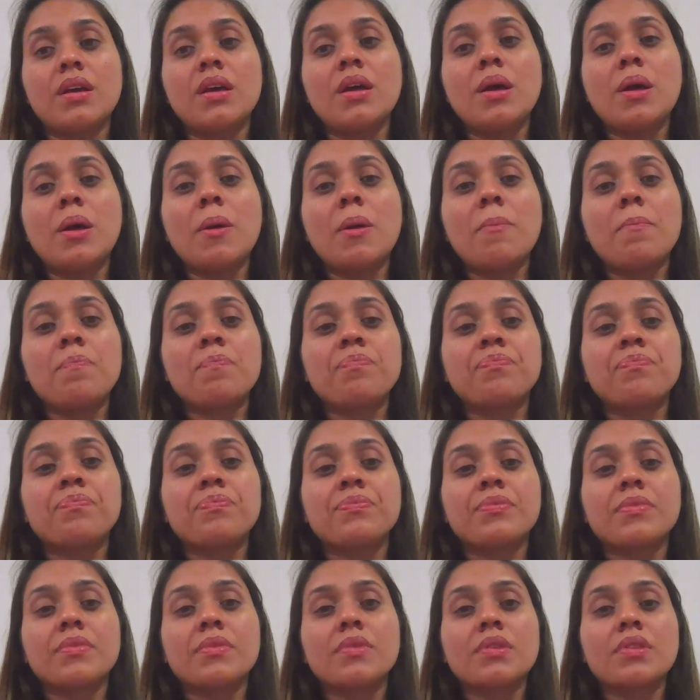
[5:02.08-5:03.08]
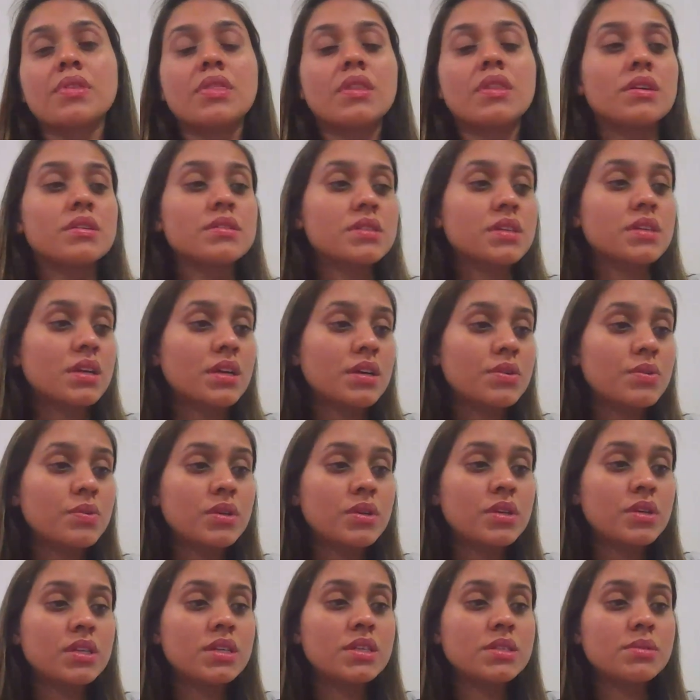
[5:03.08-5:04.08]
The second one
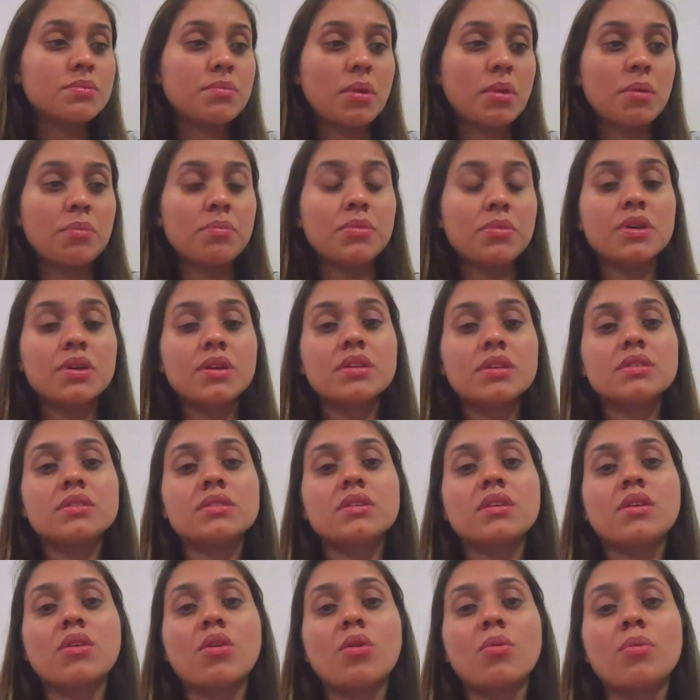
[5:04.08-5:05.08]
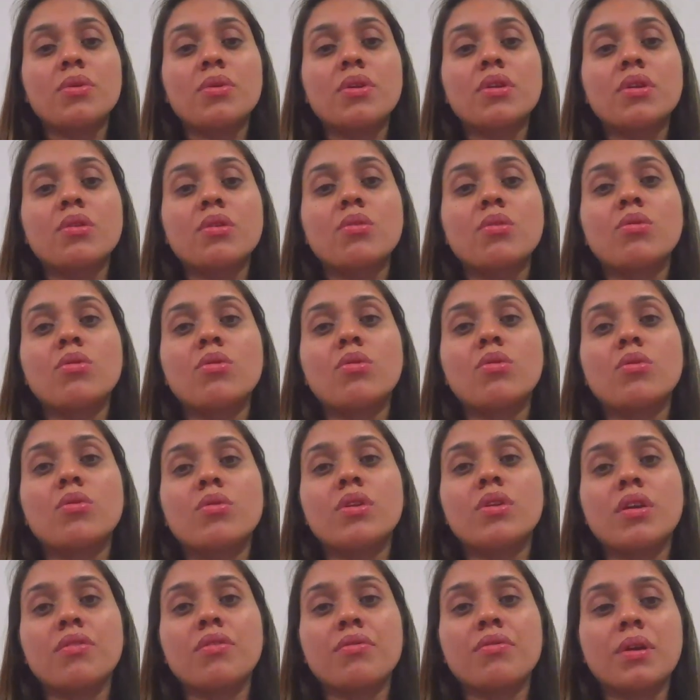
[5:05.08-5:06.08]
is membranous
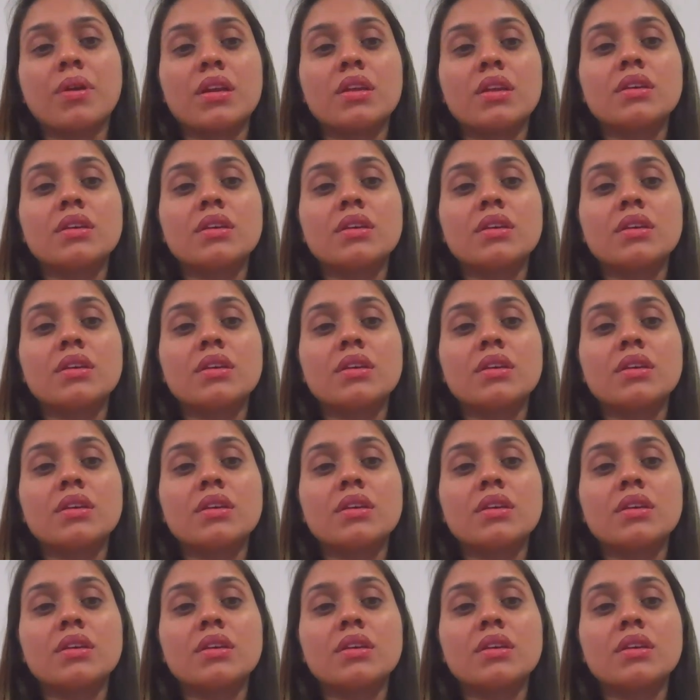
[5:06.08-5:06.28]
glomerulonephritis.